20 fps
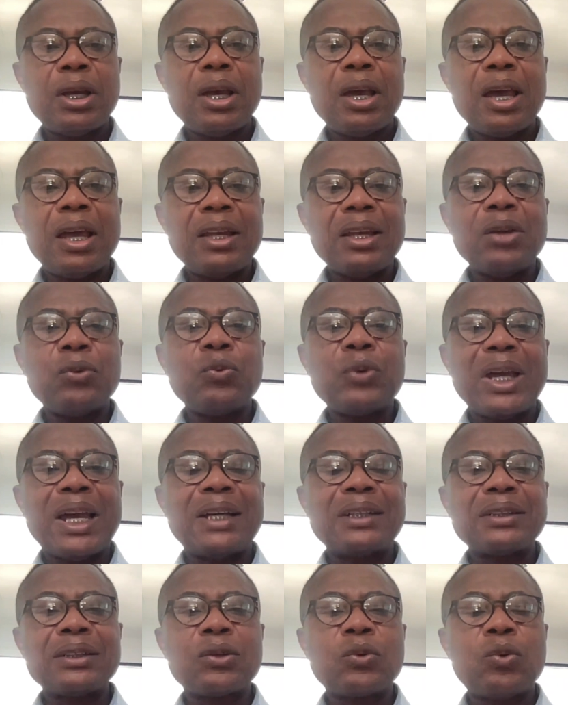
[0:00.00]
and then we
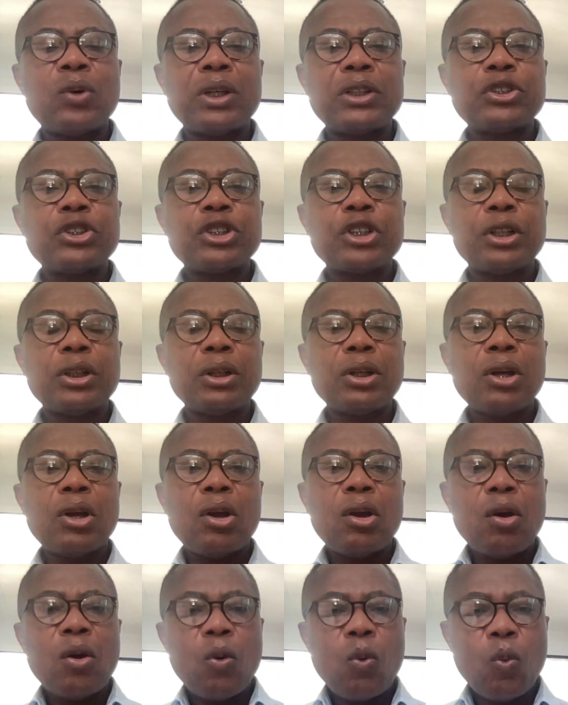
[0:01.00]
ask the question,
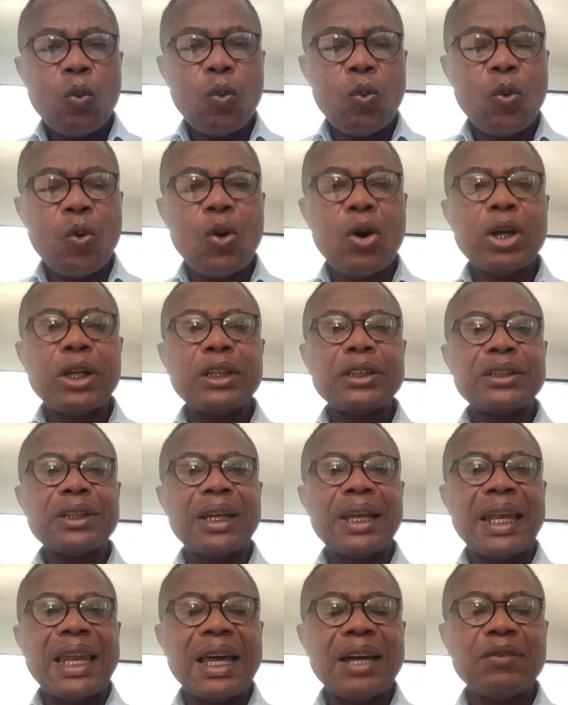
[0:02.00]
what is
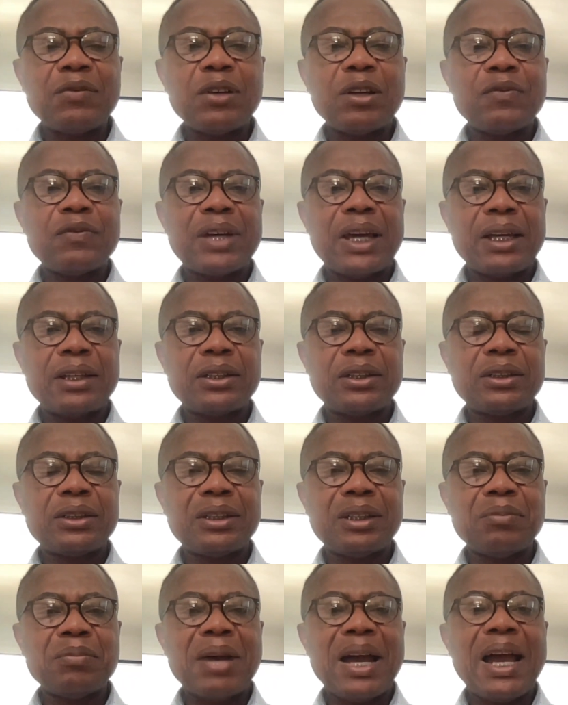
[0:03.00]
the level of excess
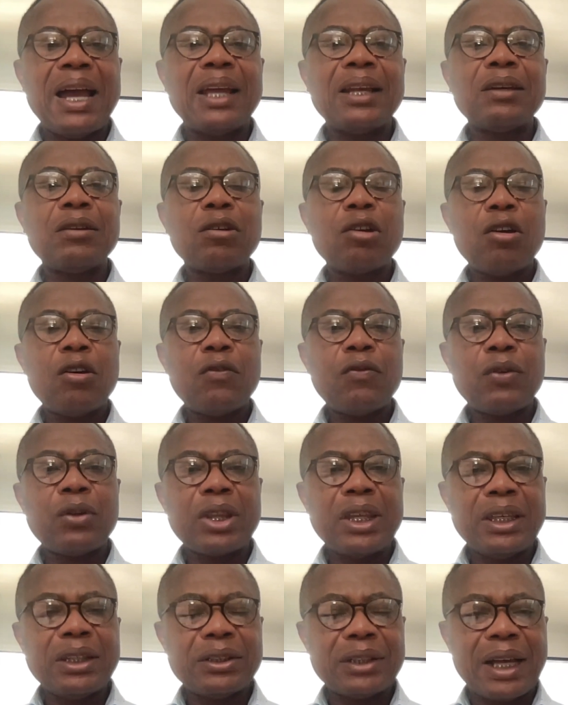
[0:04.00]
demand for
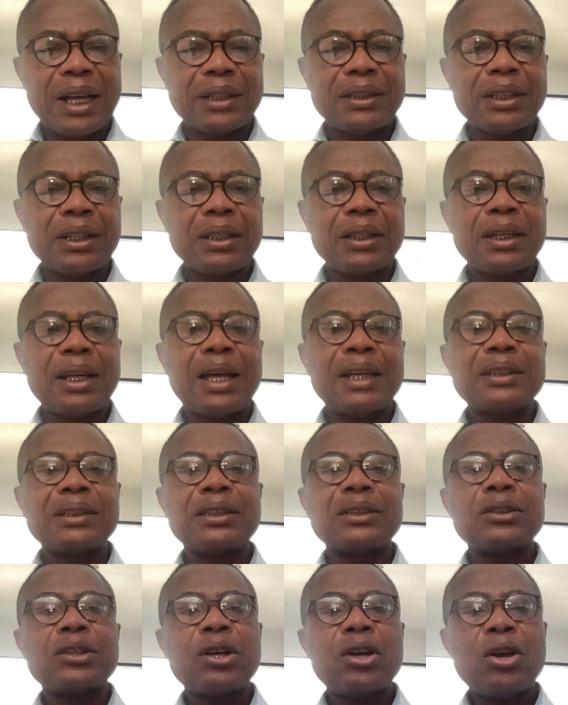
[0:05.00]
these asset
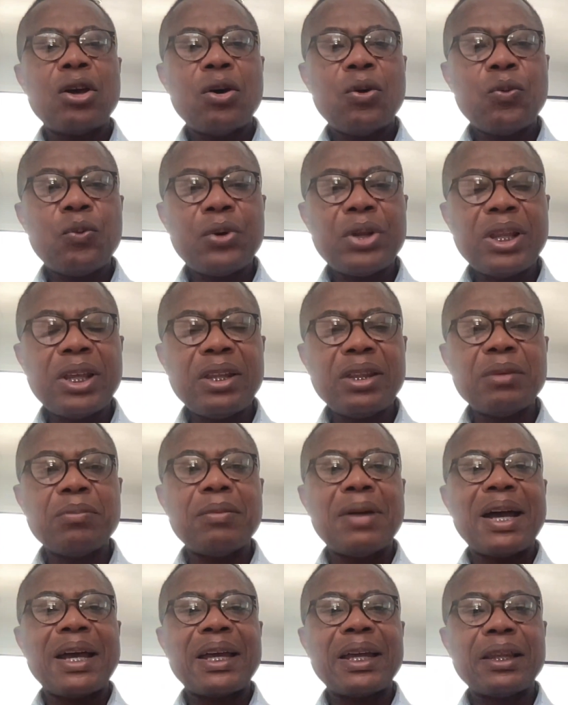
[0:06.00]
classes within the
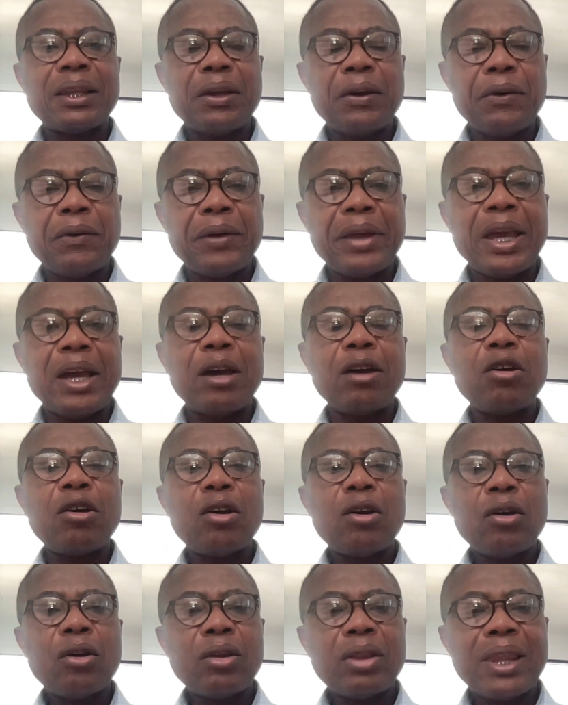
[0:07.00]
market area
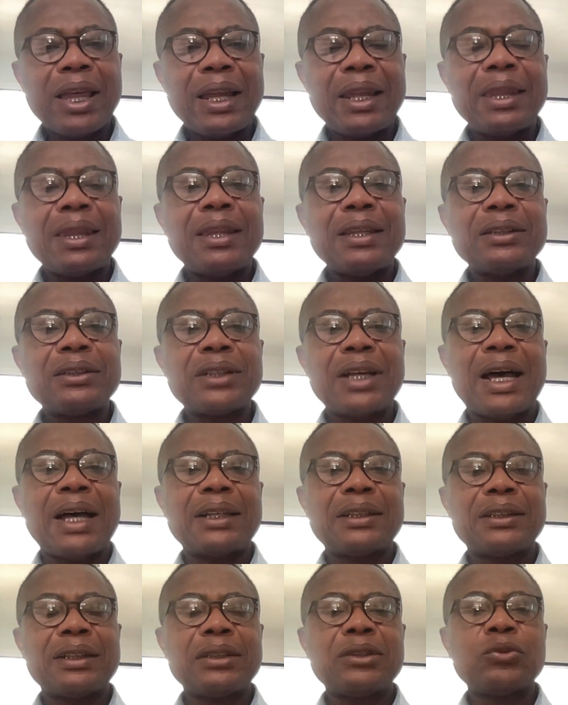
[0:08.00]
that this
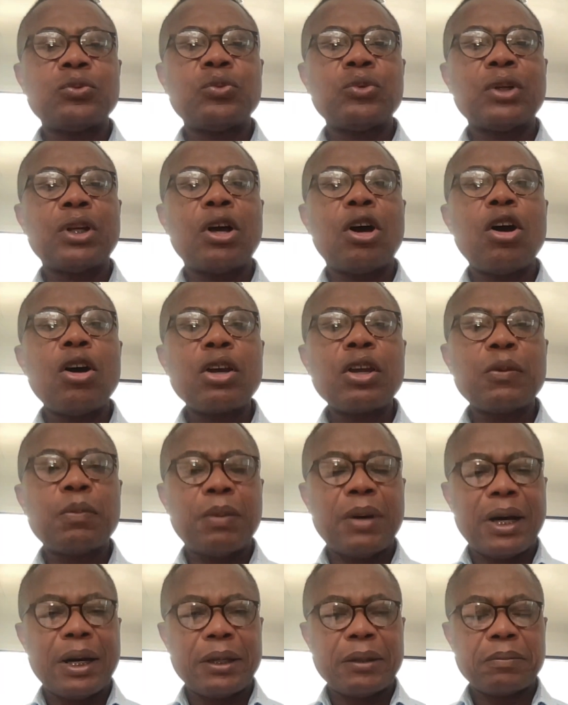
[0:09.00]
asset will
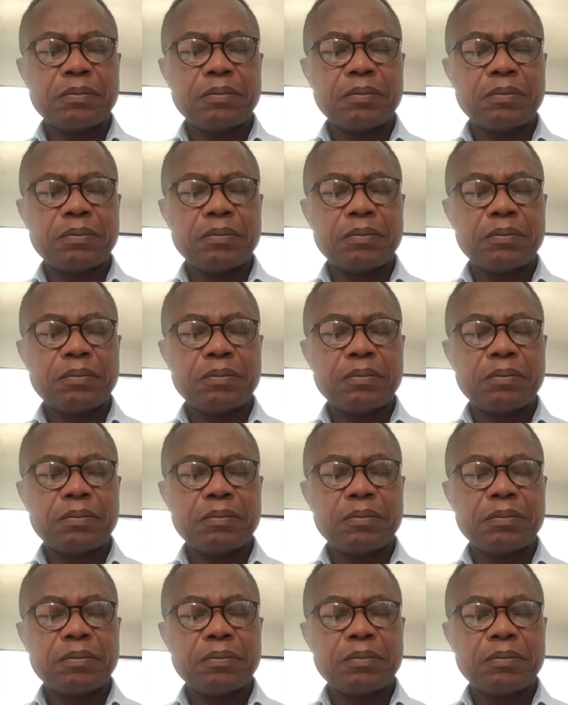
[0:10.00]
occupy?